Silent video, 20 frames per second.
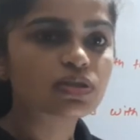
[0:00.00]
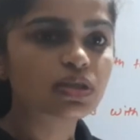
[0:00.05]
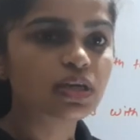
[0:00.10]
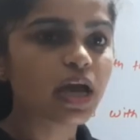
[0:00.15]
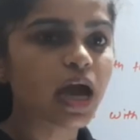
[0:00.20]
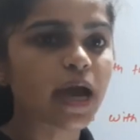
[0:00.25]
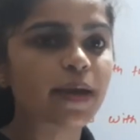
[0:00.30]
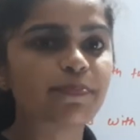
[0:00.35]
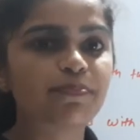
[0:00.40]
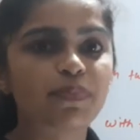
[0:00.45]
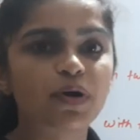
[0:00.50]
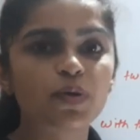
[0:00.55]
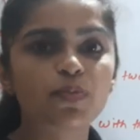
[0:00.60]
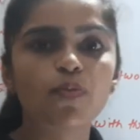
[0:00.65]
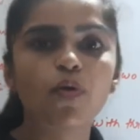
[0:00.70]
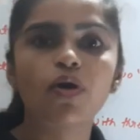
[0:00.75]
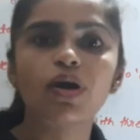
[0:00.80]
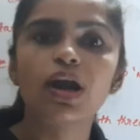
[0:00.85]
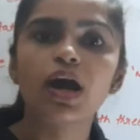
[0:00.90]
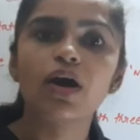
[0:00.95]
the
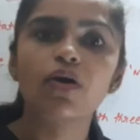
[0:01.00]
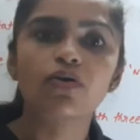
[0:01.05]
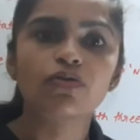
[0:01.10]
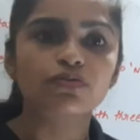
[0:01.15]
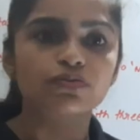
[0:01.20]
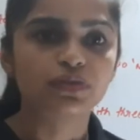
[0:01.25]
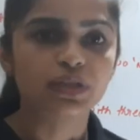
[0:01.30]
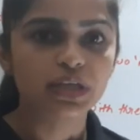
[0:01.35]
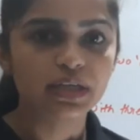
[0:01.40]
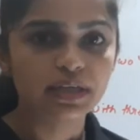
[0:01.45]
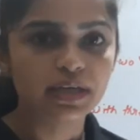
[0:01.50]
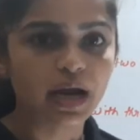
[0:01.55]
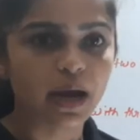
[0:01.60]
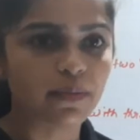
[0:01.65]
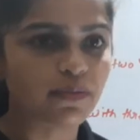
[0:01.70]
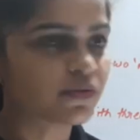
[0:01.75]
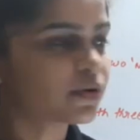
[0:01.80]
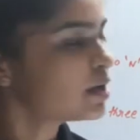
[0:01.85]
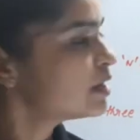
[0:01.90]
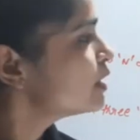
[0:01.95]
hyperbola of the graph.
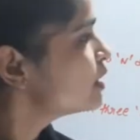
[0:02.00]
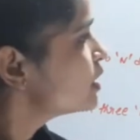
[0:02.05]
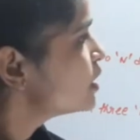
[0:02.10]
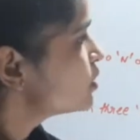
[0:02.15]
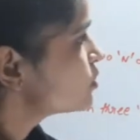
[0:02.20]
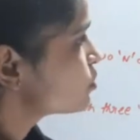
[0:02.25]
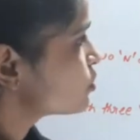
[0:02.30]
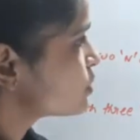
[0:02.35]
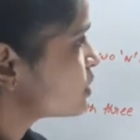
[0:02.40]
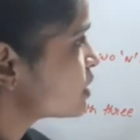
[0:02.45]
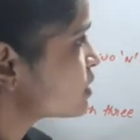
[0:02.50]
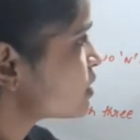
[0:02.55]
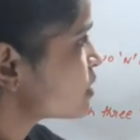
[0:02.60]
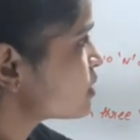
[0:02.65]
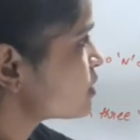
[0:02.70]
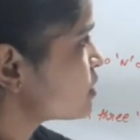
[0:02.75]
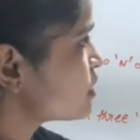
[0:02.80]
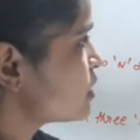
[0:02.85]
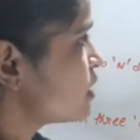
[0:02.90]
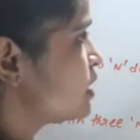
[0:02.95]
So this
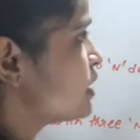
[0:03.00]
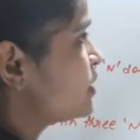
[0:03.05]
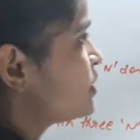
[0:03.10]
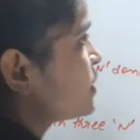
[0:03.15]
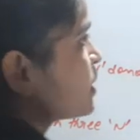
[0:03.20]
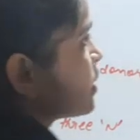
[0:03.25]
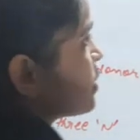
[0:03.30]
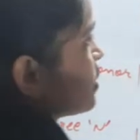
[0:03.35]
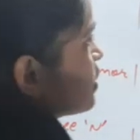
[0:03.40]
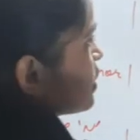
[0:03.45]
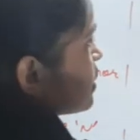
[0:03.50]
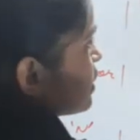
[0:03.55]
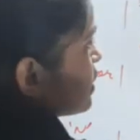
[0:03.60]
is the linear,